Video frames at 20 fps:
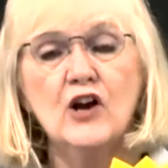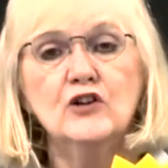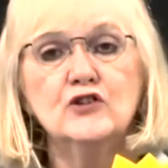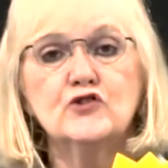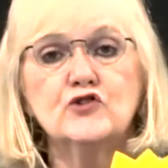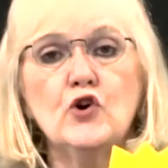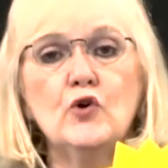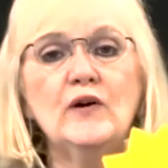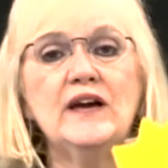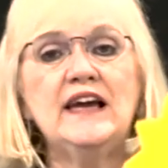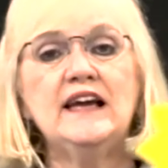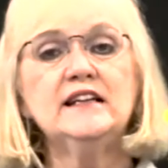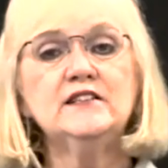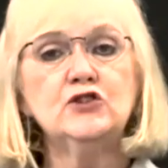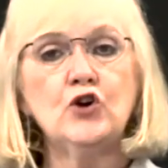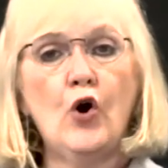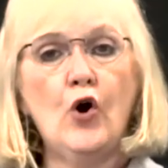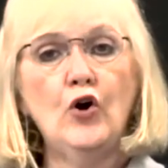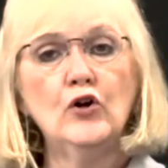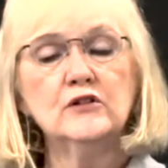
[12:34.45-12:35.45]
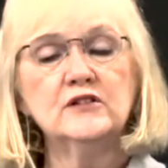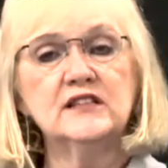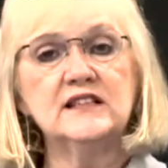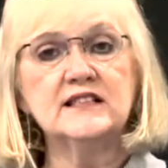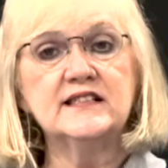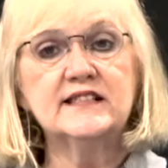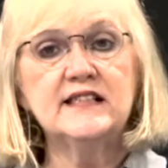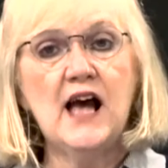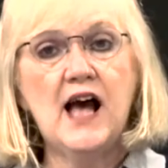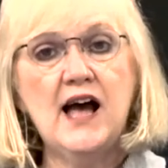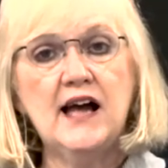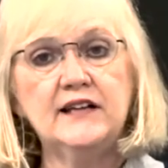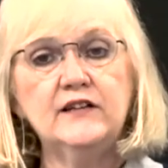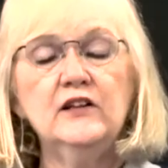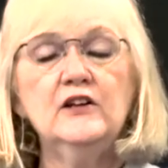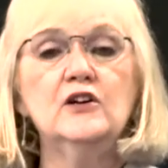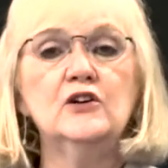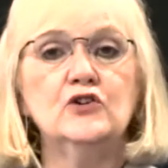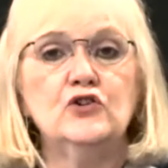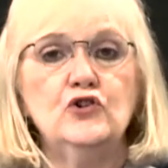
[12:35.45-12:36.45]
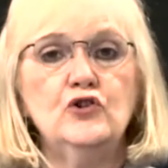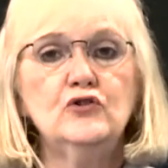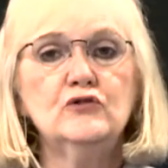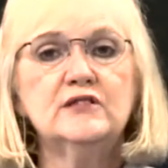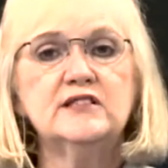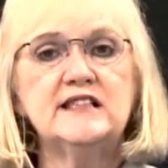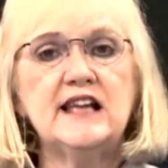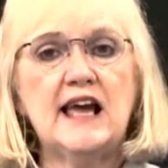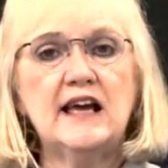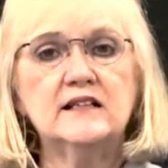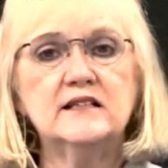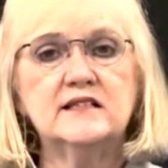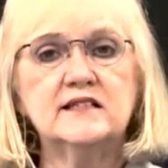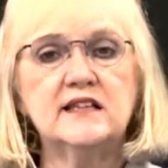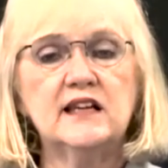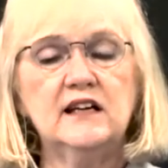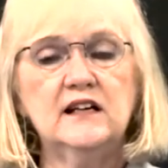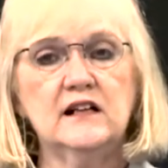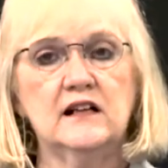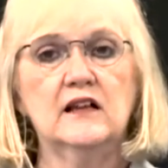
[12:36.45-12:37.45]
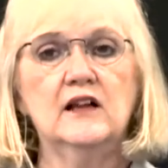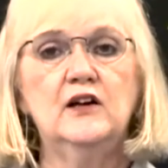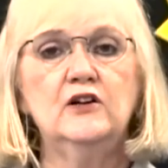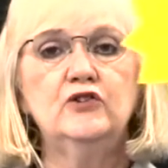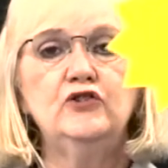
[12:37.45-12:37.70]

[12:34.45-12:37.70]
So he told the sun, you stand still.